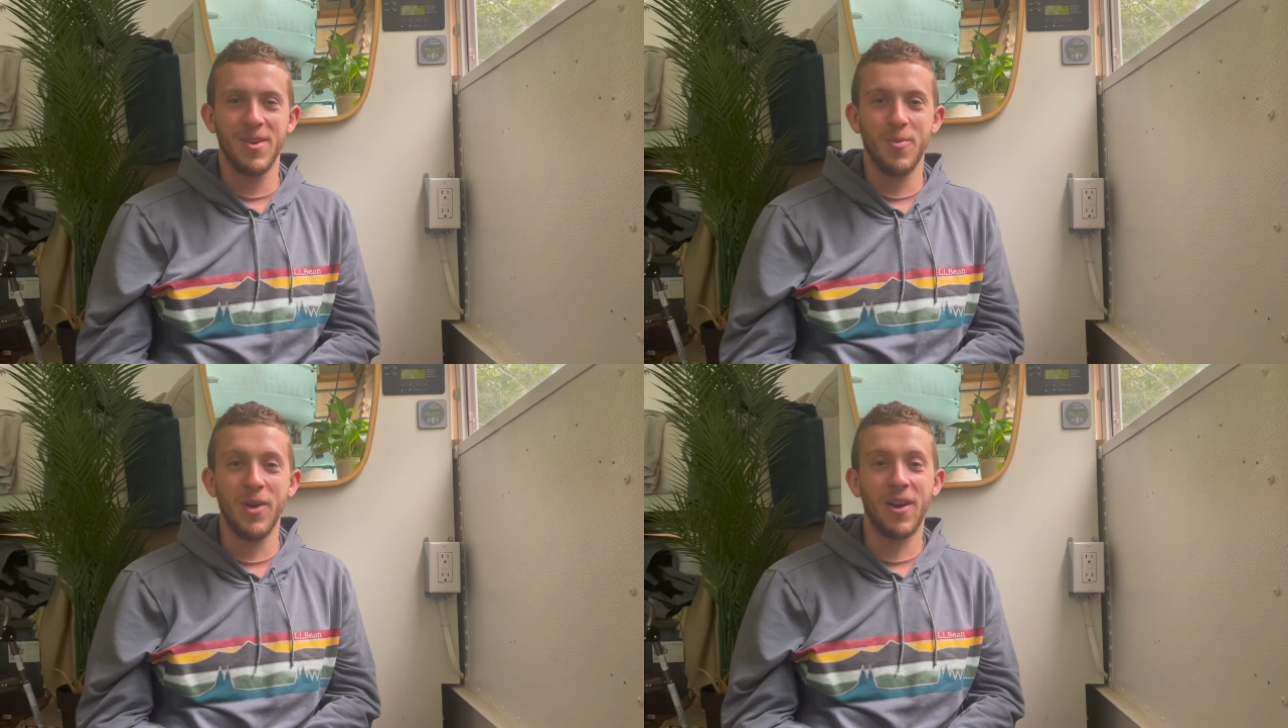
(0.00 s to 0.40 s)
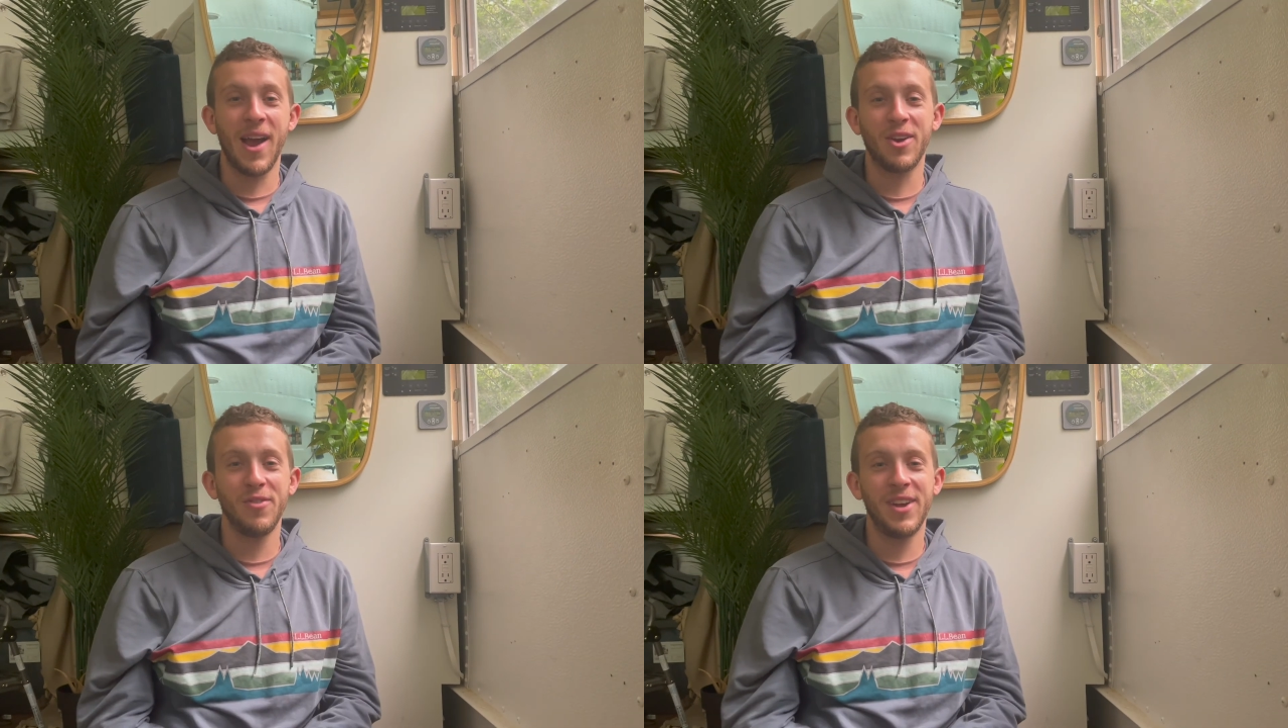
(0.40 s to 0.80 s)
We are
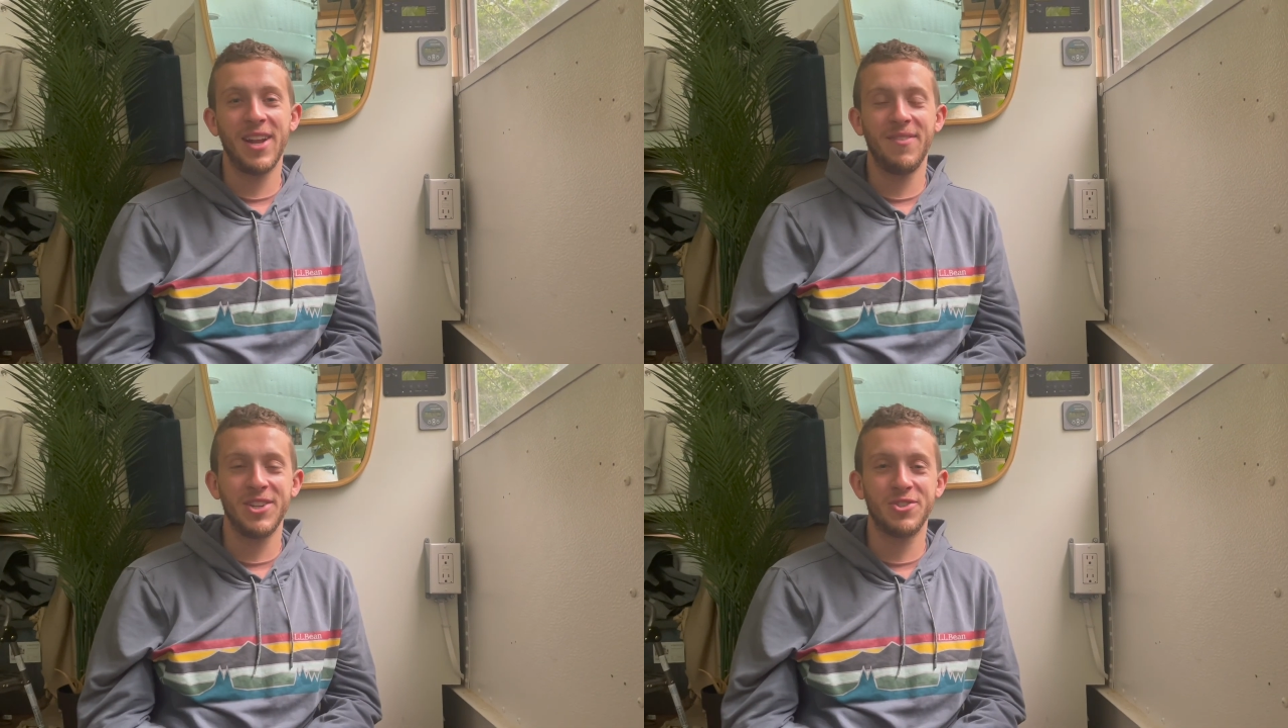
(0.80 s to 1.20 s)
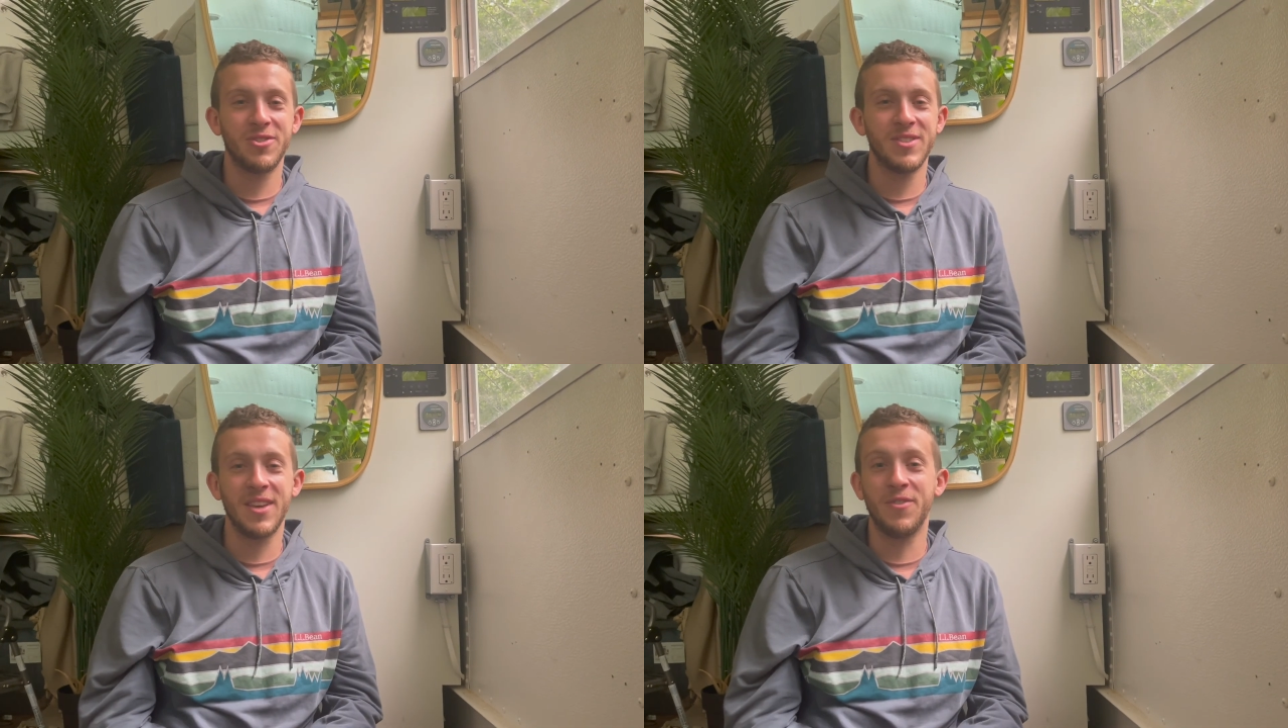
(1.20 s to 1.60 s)
Acrovan
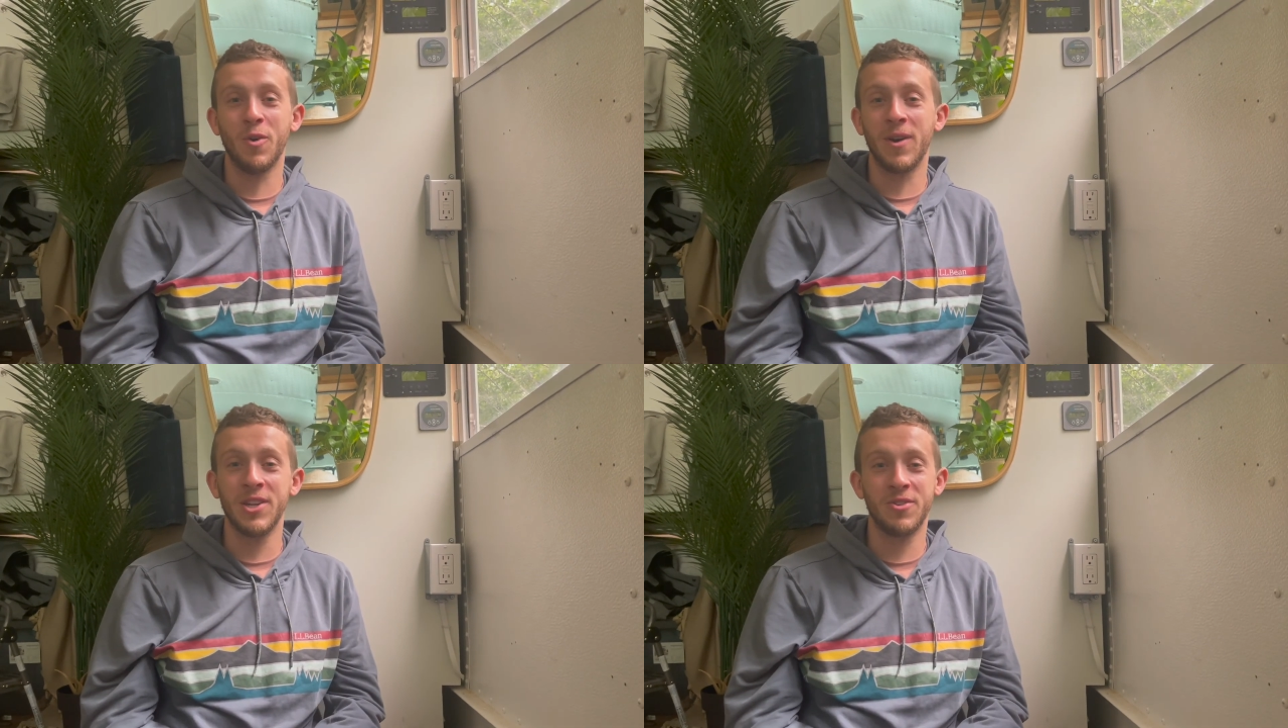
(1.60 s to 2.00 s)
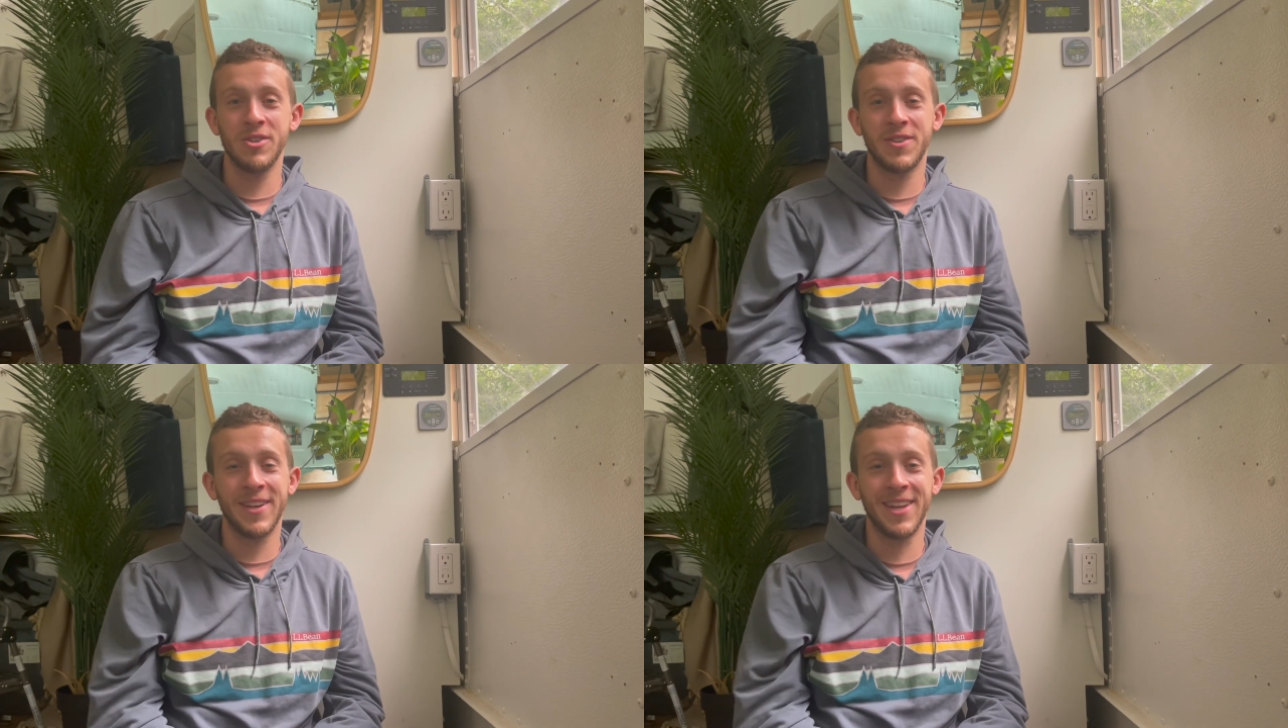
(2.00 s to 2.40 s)
Adventures. If you're interested